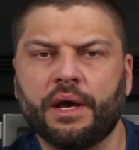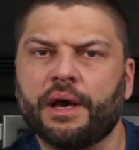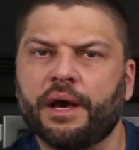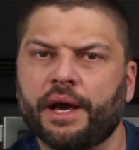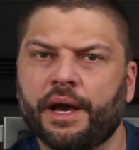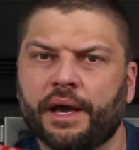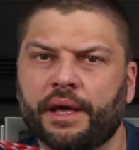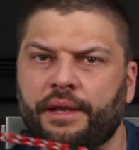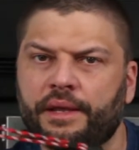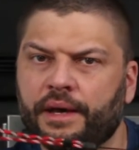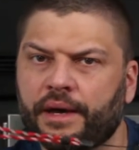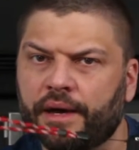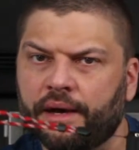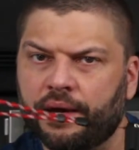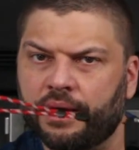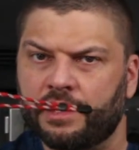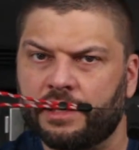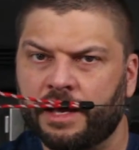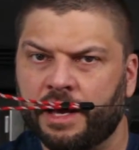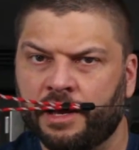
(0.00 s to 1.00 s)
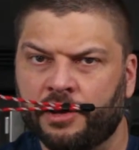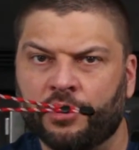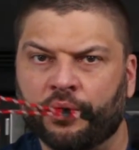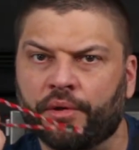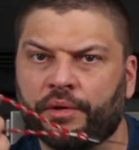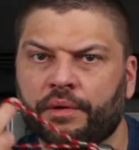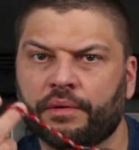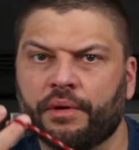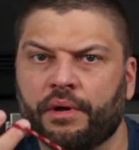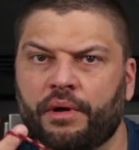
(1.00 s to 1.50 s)
And a
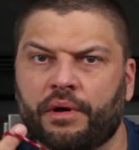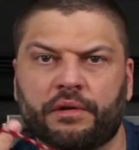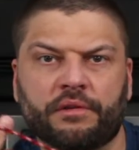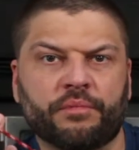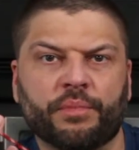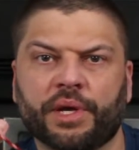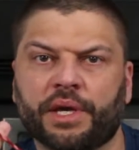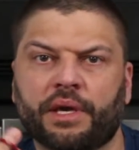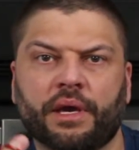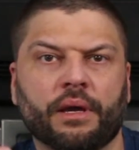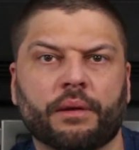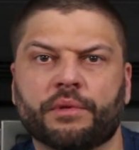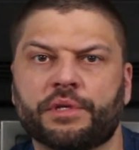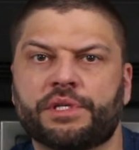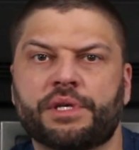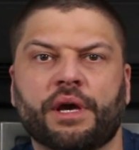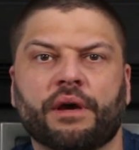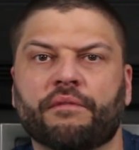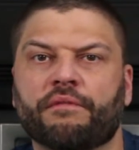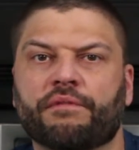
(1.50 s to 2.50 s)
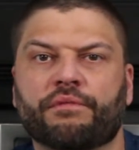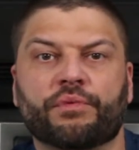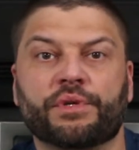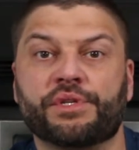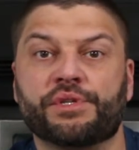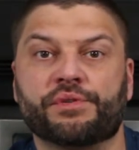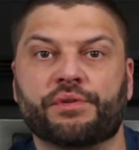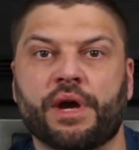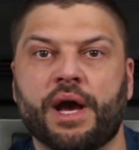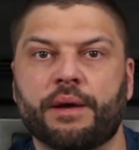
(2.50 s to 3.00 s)
lanyard. All of my cameras have wrist
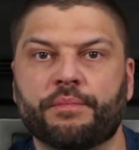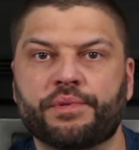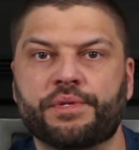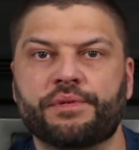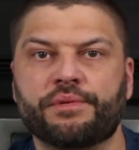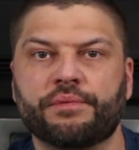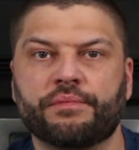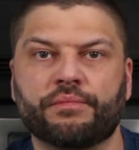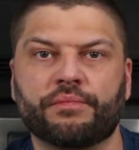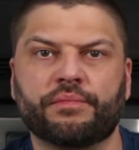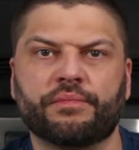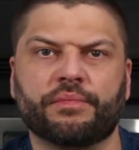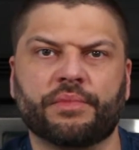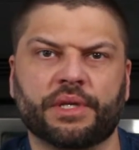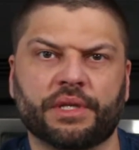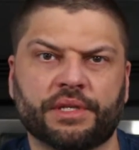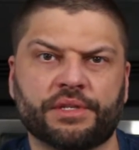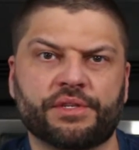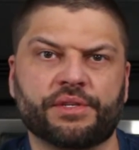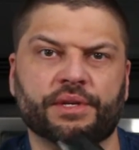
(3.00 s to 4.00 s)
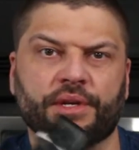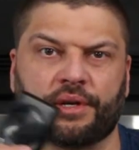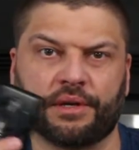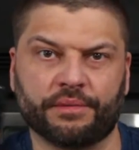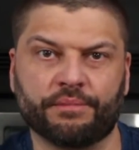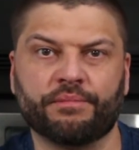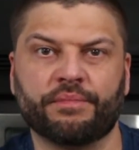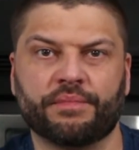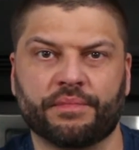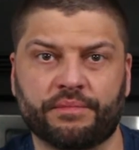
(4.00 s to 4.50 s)
straps, unless they're
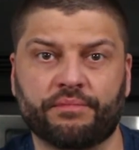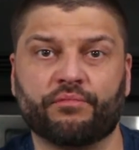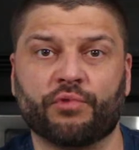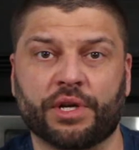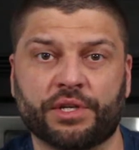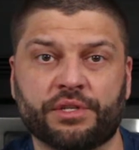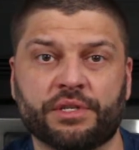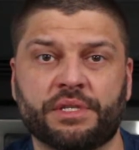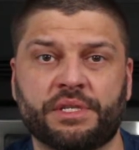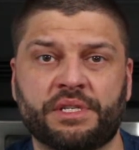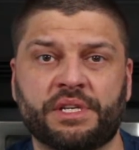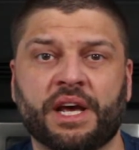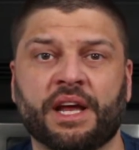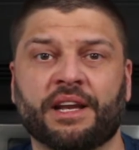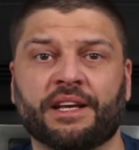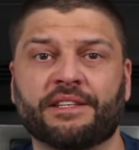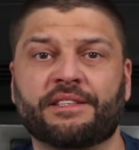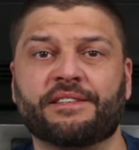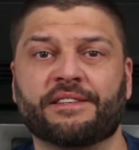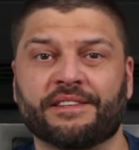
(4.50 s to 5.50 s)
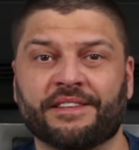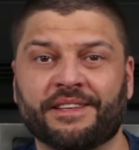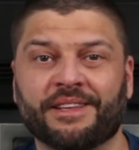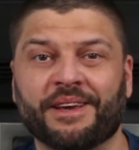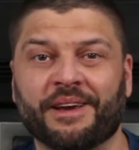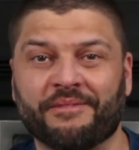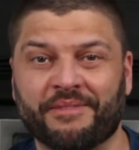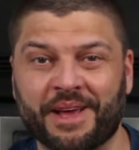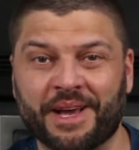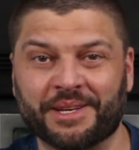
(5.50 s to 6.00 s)
Russian Zenits and they
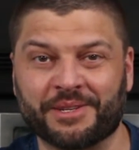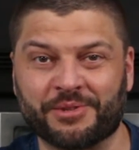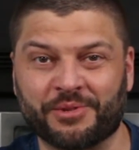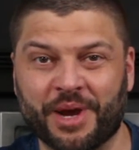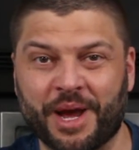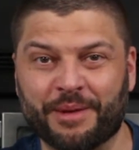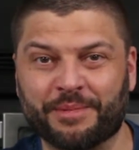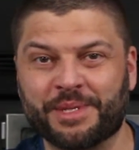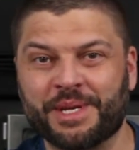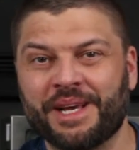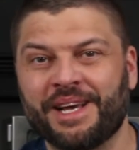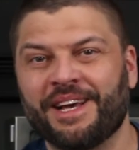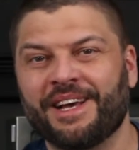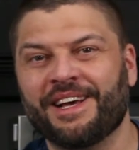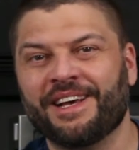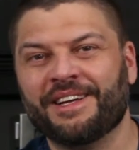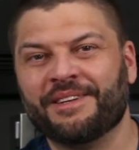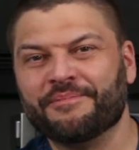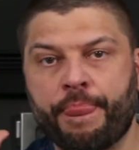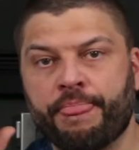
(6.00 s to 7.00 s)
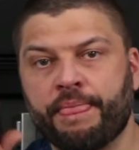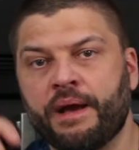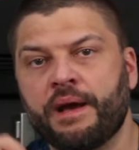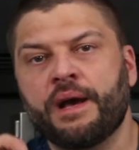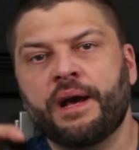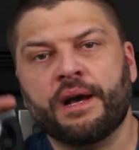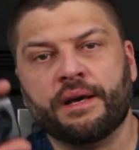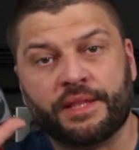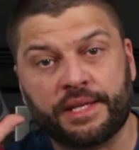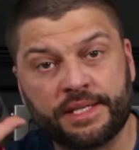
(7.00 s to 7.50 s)
have neck straps.
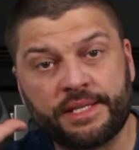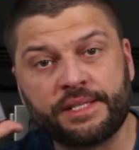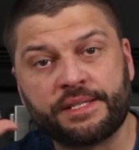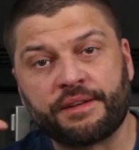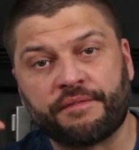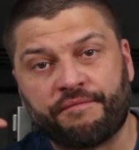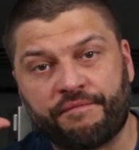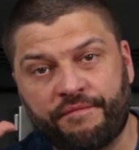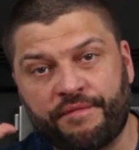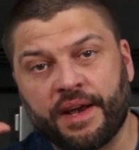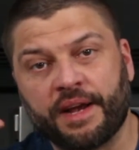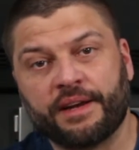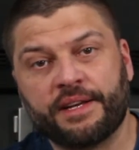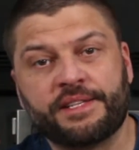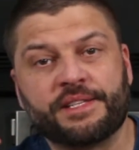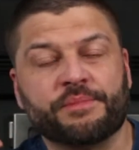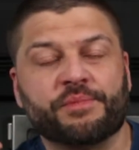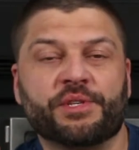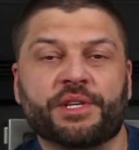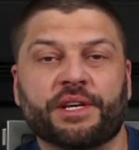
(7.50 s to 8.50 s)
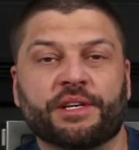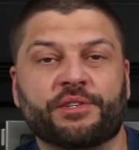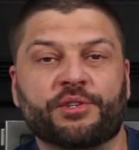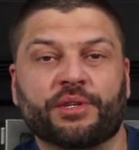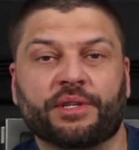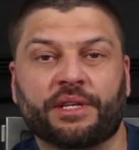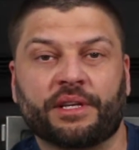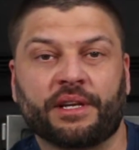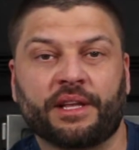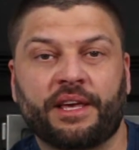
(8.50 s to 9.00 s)
This is a very substantial
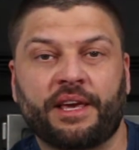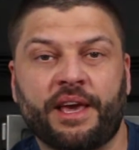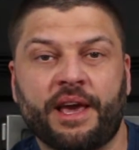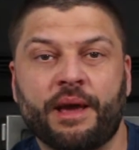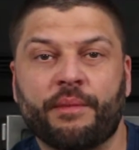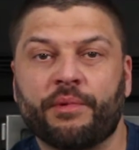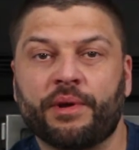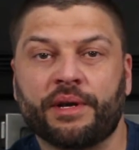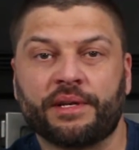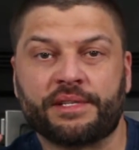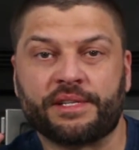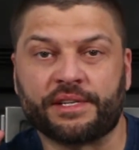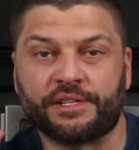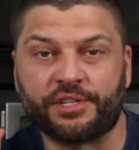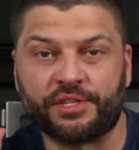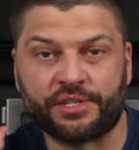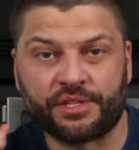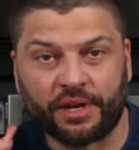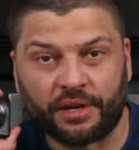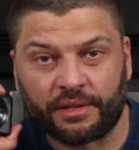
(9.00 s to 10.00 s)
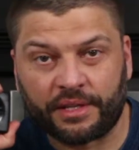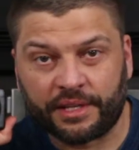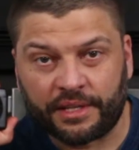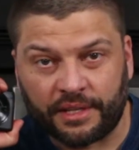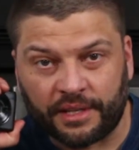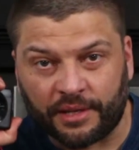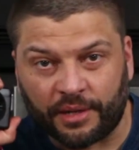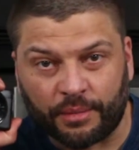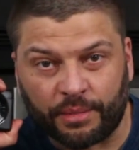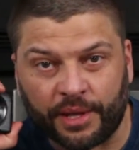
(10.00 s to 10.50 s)
little camera. It's a solid
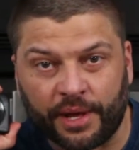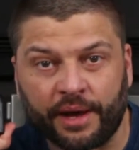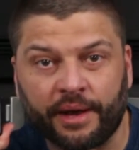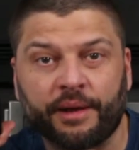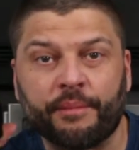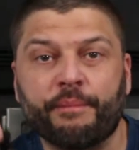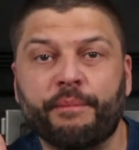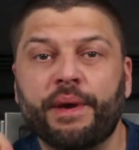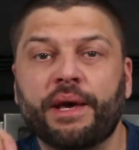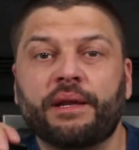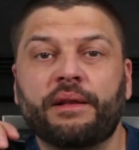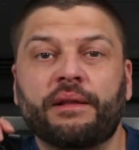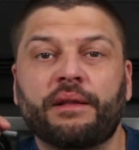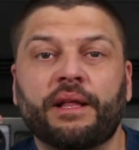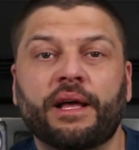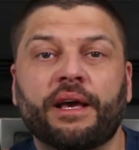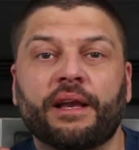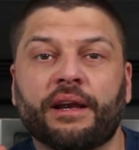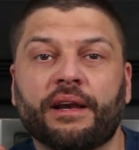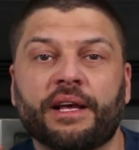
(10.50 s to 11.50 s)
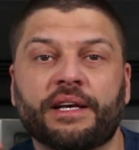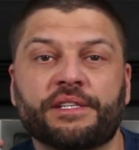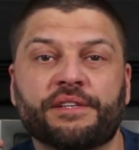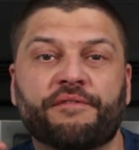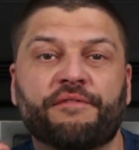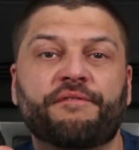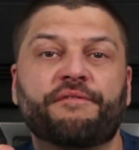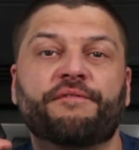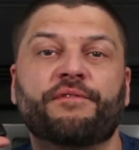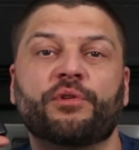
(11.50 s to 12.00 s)
little block of metal, and it has a
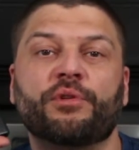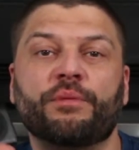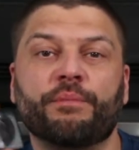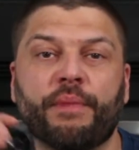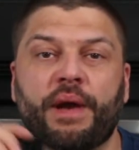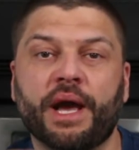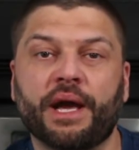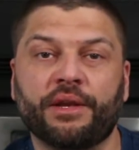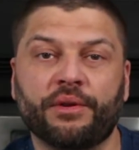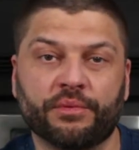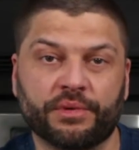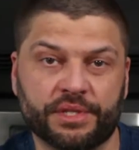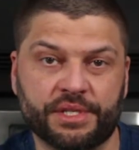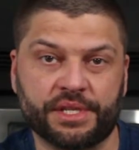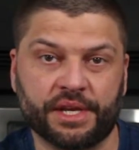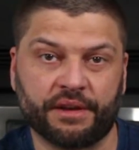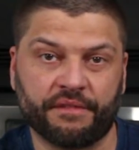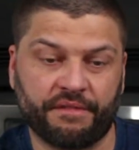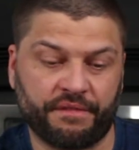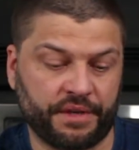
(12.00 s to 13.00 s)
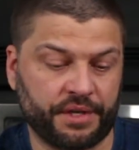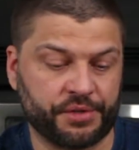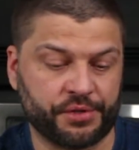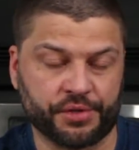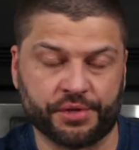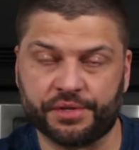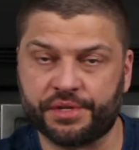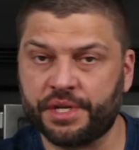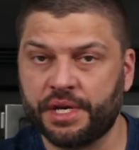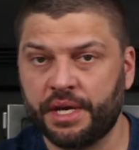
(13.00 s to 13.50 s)
full manual set of
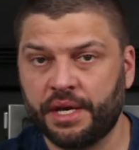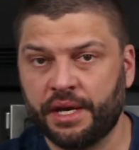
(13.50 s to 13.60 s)
features.